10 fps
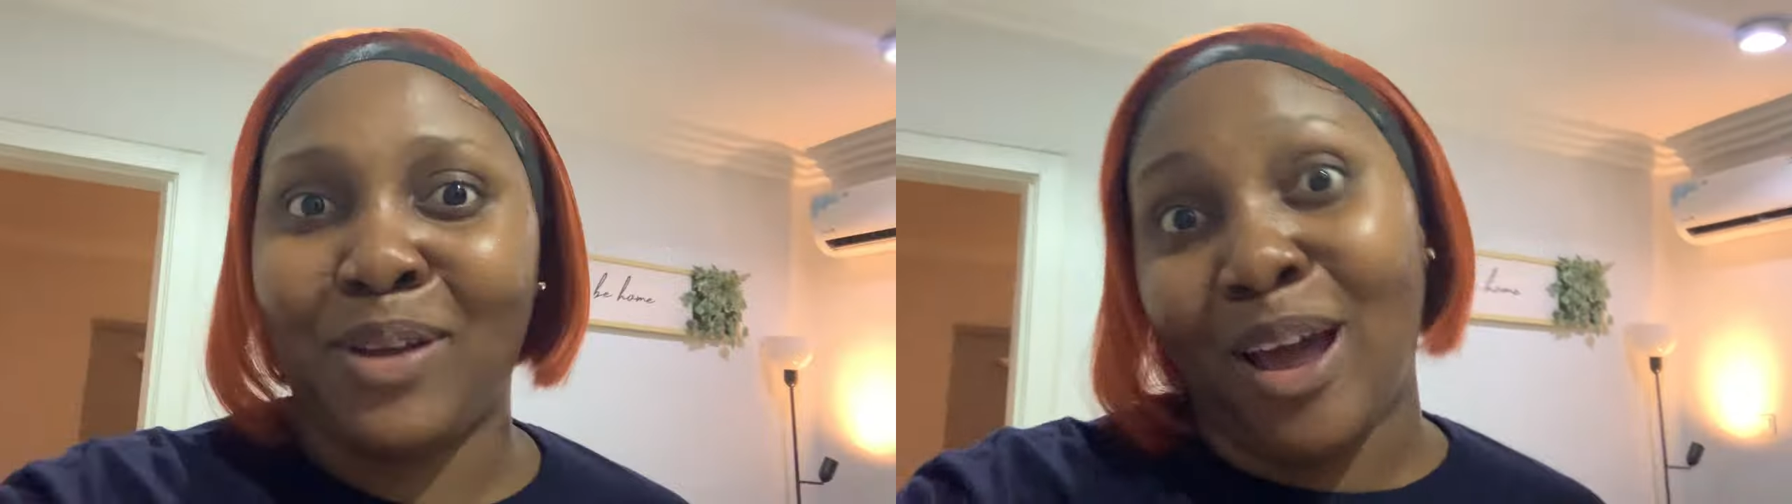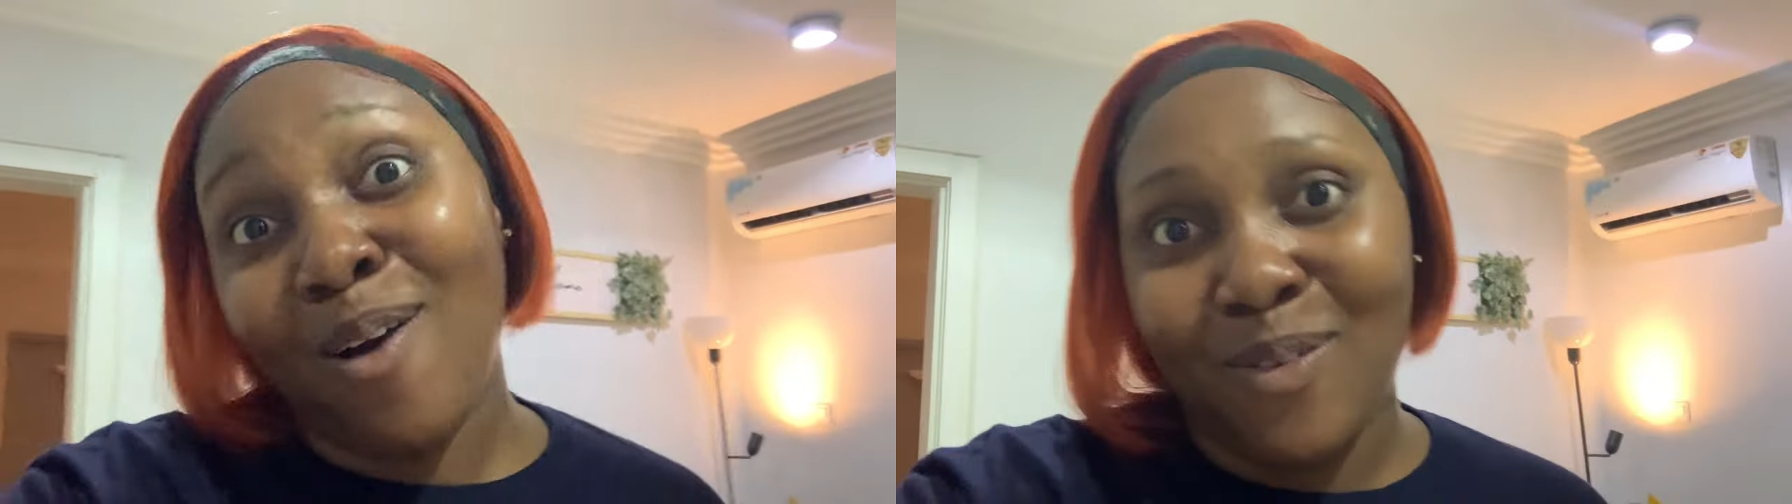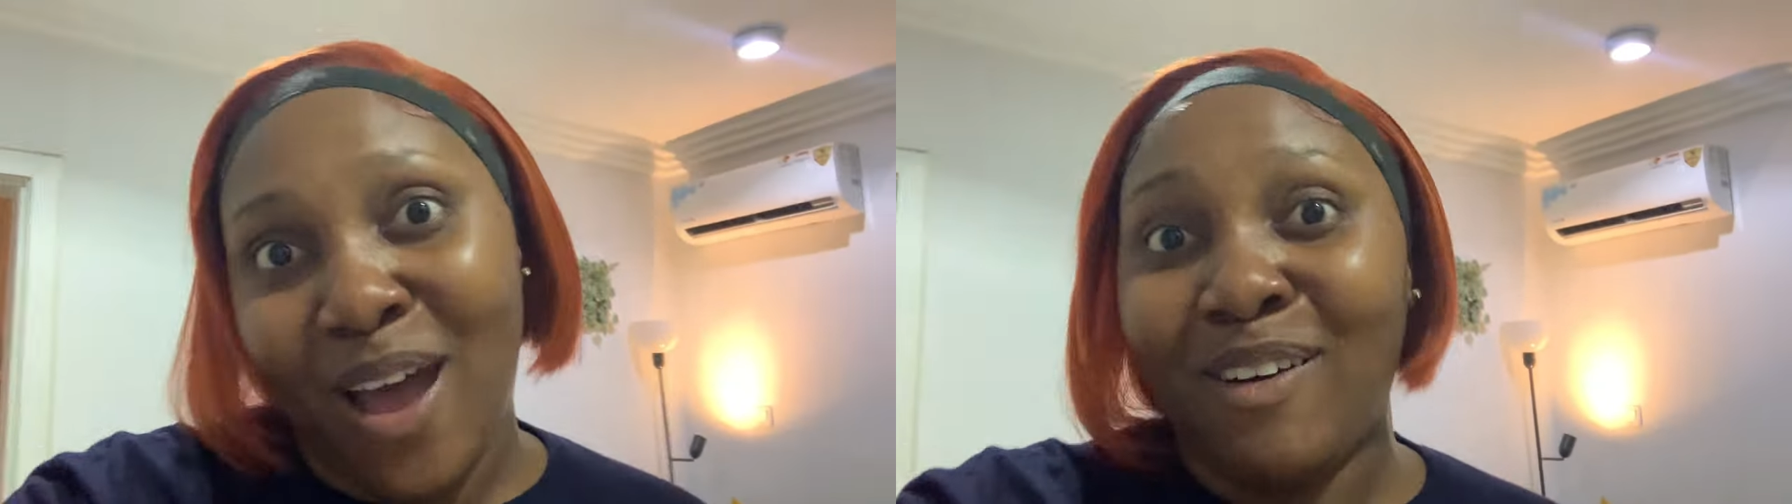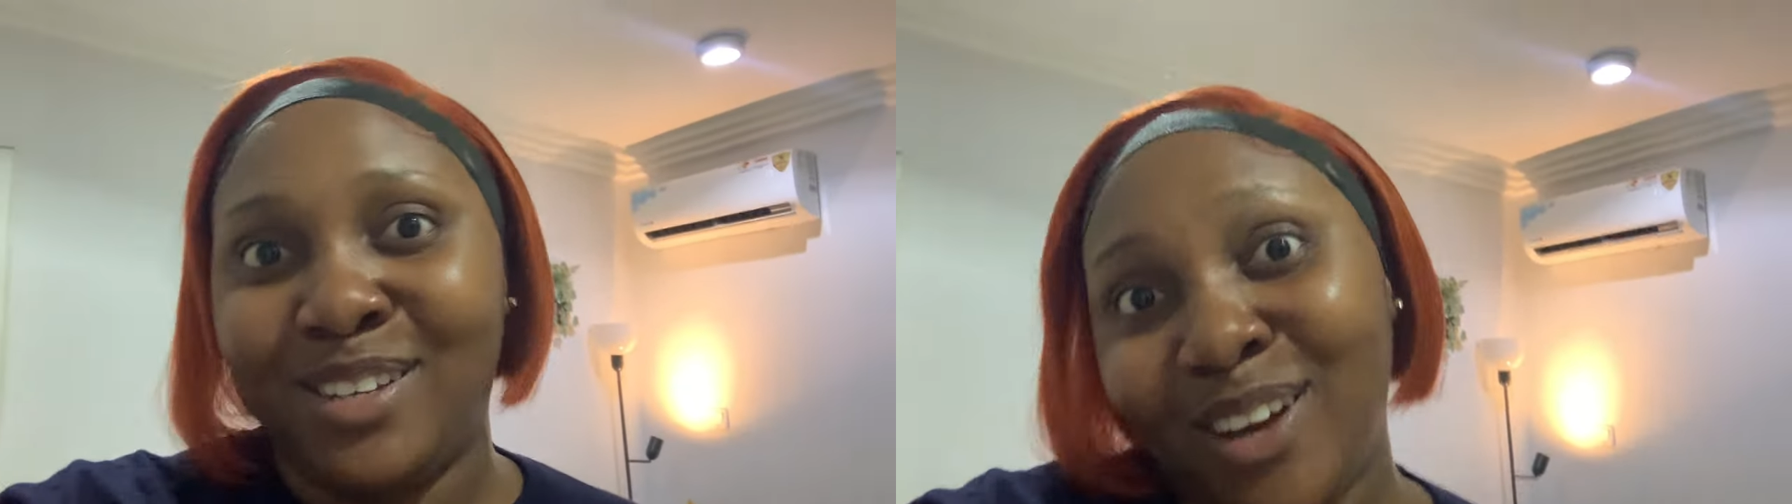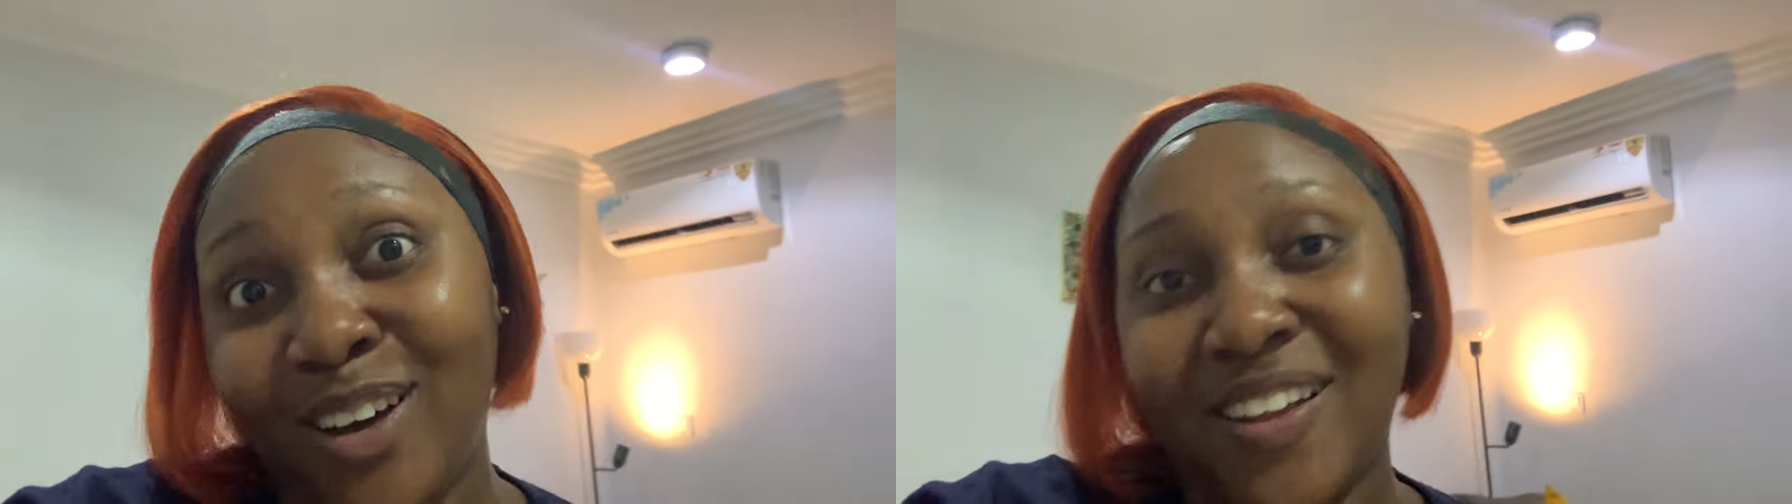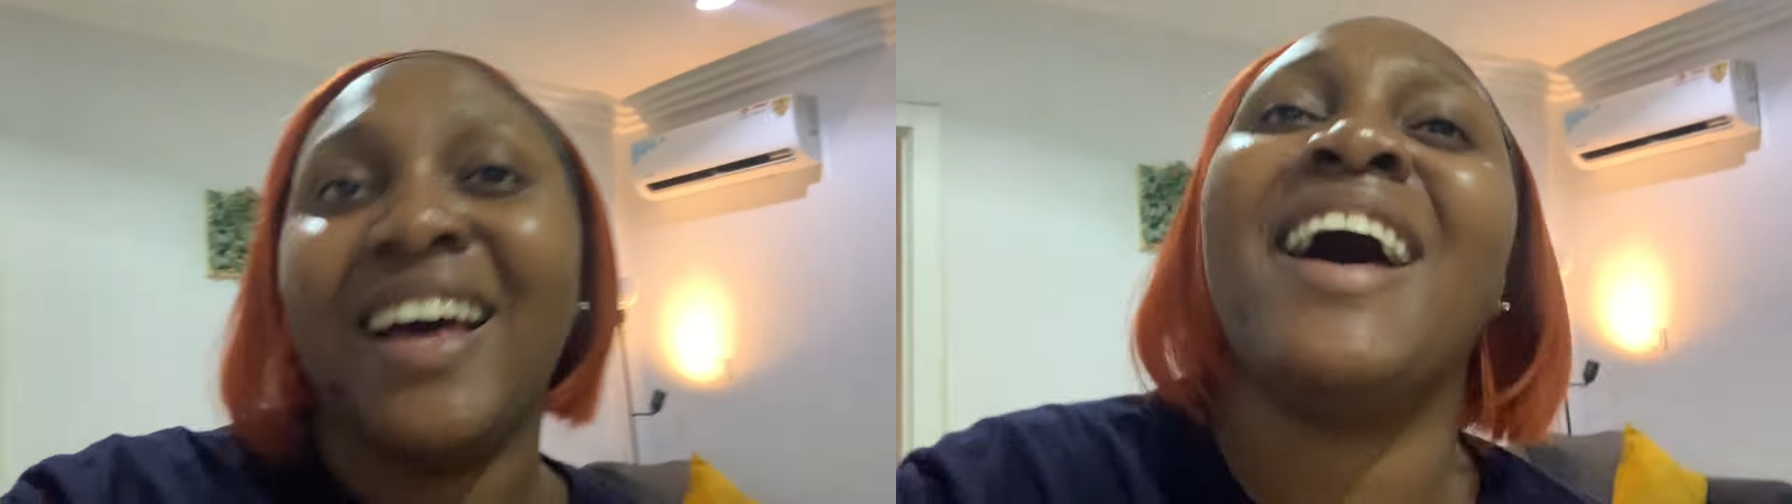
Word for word: be coming very soon.